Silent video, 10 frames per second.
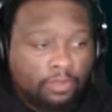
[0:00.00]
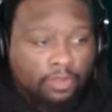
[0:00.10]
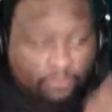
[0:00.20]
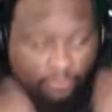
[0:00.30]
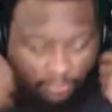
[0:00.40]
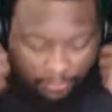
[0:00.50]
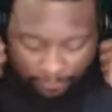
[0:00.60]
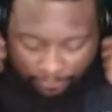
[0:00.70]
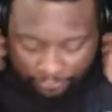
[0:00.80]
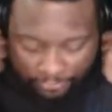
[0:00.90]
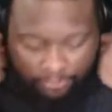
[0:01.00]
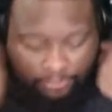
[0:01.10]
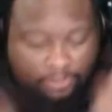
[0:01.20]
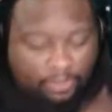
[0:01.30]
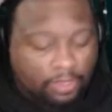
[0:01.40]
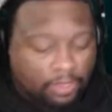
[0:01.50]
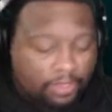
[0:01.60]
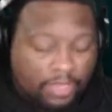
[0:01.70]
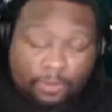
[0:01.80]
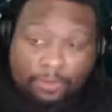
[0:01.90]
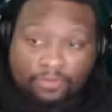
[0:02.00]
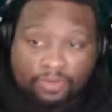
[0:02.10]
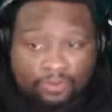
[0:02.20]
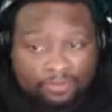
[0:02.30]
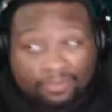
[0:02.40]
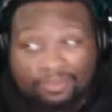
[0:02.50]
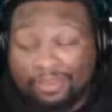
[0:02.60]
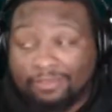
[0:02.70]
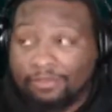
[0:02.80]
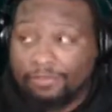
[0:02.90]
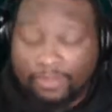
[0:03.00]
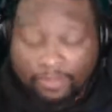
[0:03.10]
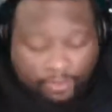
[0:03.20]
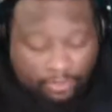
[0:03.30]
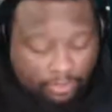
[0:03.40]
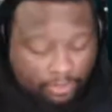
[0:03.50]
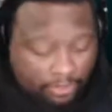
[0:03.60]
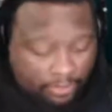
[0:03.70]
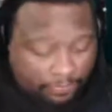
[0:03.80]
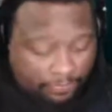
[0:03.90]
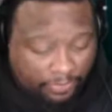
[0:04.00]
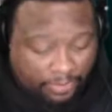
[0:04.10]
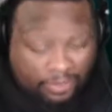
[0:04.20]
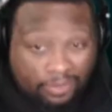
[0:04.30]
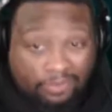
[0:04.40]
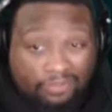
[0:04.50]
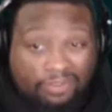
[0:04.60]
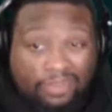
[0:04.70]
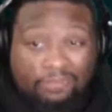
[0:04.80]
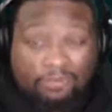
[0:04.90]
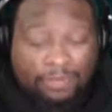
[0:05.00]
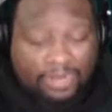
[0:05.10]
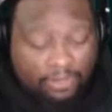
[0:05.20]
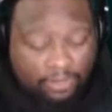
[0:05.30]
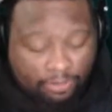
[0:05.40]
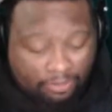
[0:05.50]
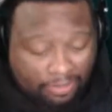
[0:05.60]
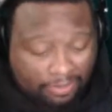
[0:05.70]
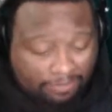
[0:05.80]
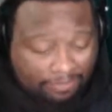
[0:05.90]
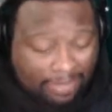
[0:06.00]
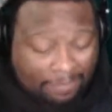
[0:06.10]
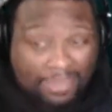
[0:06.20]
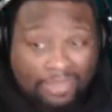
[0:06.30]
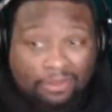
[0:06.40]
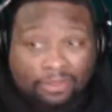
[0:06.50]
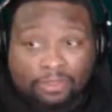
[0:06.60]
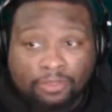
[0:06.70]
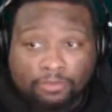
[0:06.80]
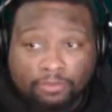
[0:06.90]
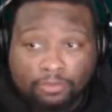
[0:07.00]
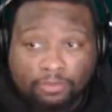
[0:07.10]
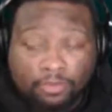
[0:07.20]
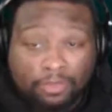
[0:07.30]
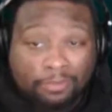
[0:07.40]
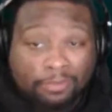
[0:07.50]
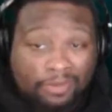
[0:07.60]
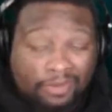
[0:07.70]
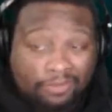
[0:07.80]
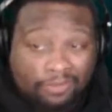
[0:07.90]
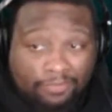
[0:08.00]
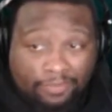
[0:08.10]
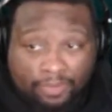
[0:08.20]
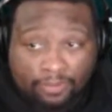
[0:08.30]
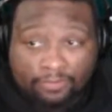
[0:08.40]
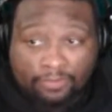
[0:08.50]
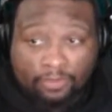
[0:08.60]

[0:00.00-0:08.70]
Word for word: So that one's a uh, success and failure. Um, just to let everybody know, um, I made all the all the production for this,